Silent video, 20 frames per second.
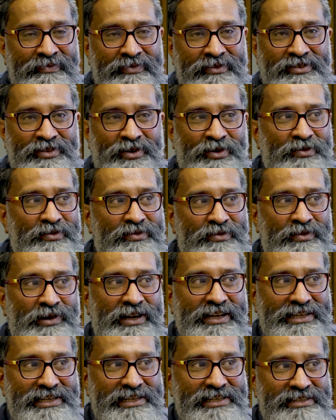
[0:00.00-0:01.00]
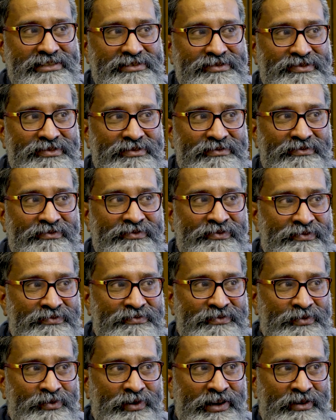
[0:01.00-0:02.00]
So what
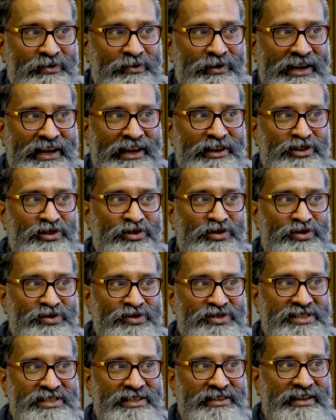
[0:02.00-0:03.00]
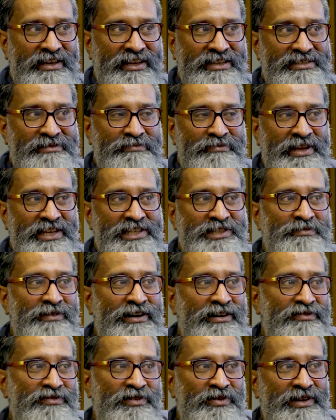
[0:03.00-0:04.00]
are you using as a
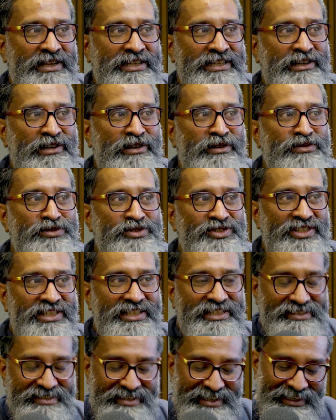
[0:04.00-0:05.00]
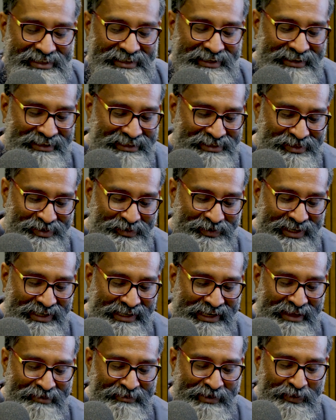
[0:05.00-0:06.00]
benchmark for what inclusion is, right? And this is where it
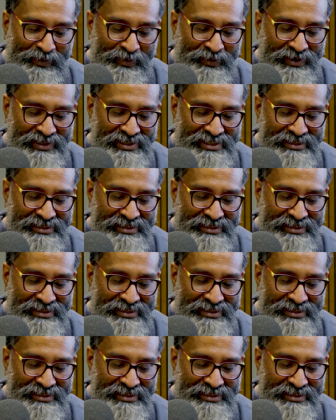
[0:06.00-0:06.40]
came up was...